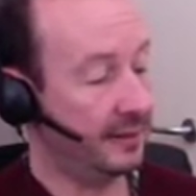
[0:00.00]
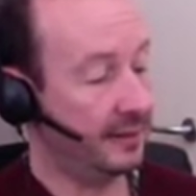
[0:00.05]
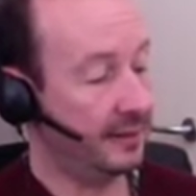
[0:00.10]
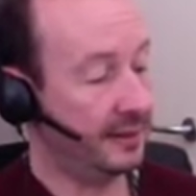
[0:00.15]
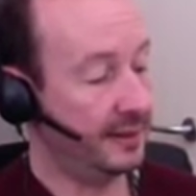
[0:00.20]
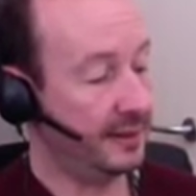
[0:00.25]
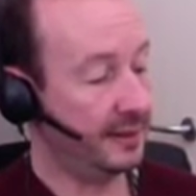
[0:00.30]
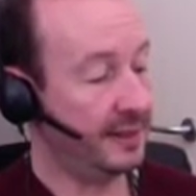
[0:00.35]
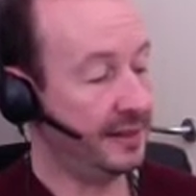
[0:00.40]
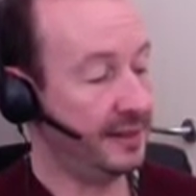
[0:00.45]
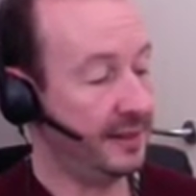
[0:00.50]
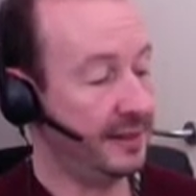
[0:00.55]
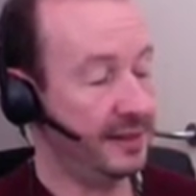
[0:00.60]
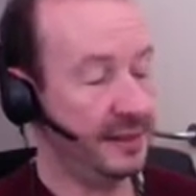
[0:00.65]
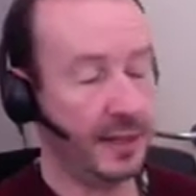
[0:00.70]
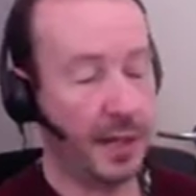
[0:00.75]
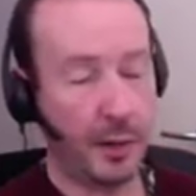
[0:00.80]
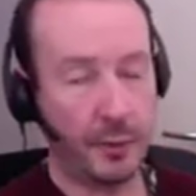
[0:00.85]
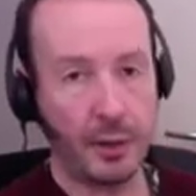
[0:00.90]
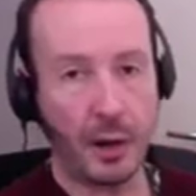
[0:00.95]
it's listed
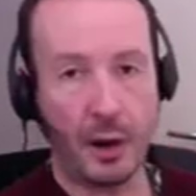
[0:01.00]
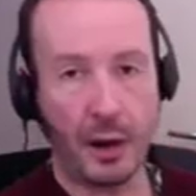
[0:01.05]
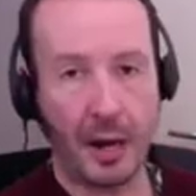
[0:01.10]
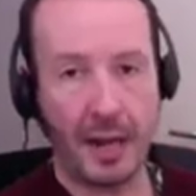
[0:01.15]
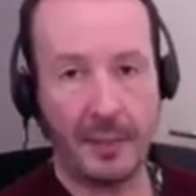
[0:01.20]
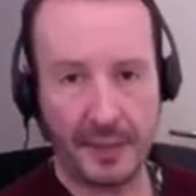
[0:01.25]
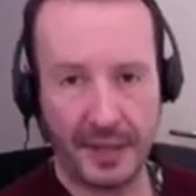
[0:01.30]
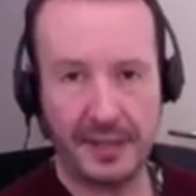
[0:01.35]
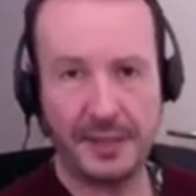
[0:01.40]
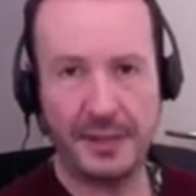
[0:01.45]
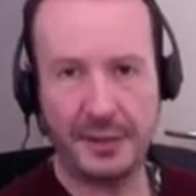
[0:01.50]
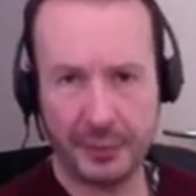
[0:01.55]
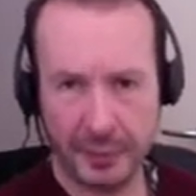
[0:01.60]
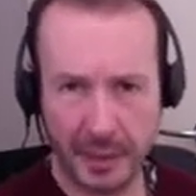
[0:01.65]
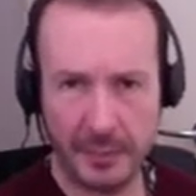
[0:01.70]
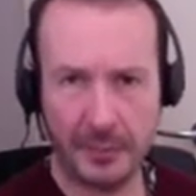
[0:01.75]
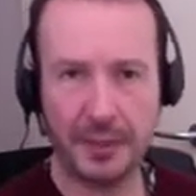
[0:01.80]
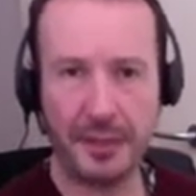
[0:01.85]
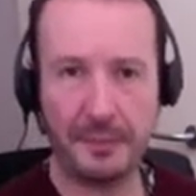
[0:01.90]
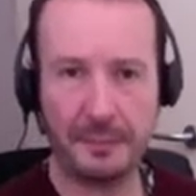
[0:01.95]
as low and high, but it's the
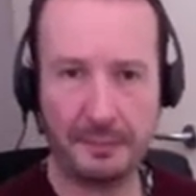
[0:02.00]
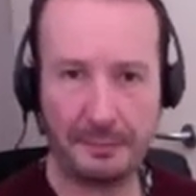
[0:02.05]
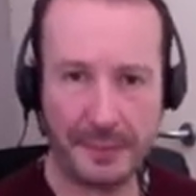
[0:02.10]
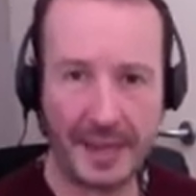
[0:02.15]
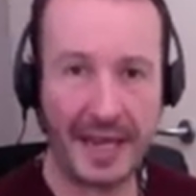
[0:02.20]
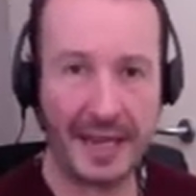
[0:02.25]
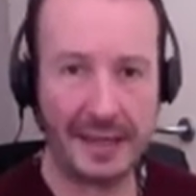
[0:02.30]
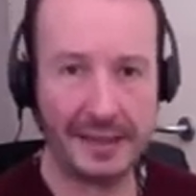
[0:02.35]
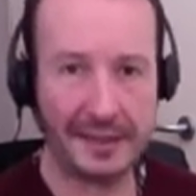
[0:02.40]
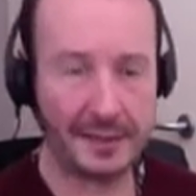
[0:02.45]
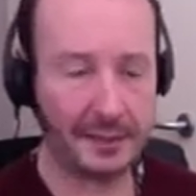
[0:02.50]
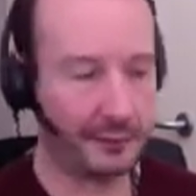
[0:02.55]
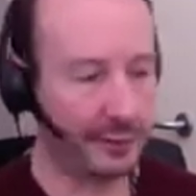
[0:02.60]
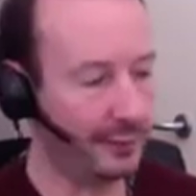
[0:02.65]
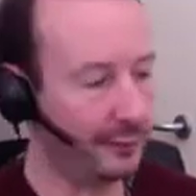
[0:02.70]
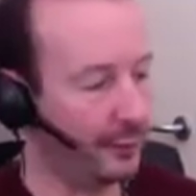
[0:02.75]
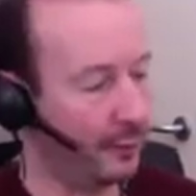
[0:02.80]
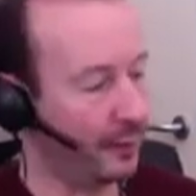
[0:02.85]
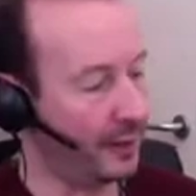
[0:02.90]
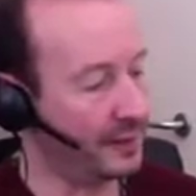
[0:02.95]
treble and bass of
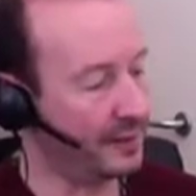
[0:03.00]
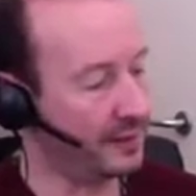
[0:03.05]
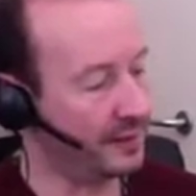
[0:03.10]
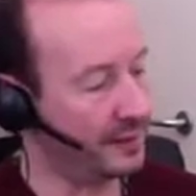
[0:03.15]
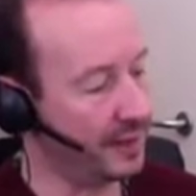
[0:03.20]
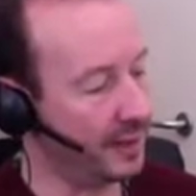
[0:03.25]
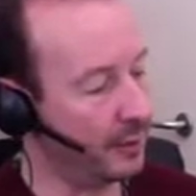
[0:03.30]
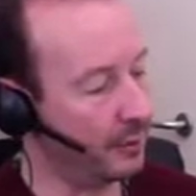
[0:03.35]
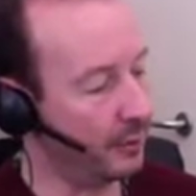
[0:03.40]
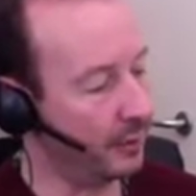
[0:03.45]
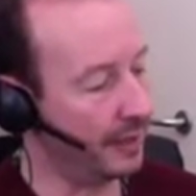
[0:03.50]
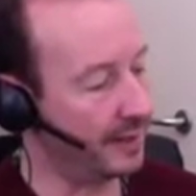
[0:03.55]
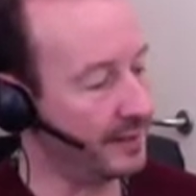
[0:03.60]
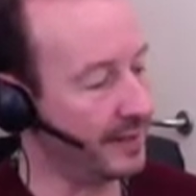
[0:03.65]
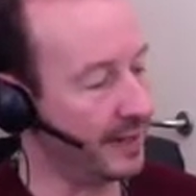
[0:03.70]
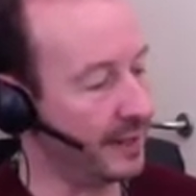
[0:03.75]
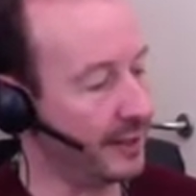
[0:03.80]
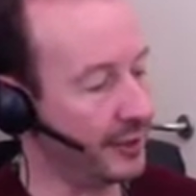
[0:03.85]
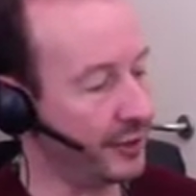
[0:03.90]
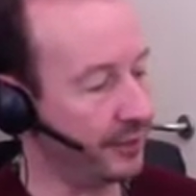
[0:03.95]
your voice. It's
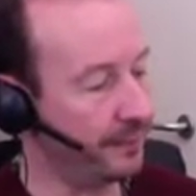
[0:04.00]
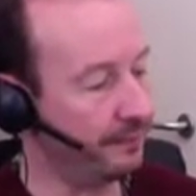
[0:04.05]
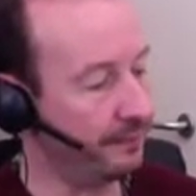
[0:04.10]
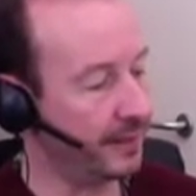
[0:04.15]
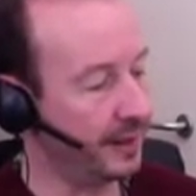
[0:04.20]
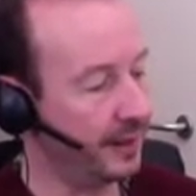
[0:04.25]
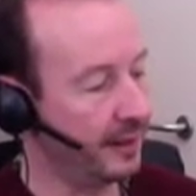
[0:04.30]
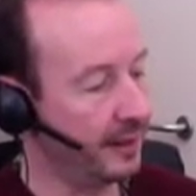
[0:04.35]
equalization.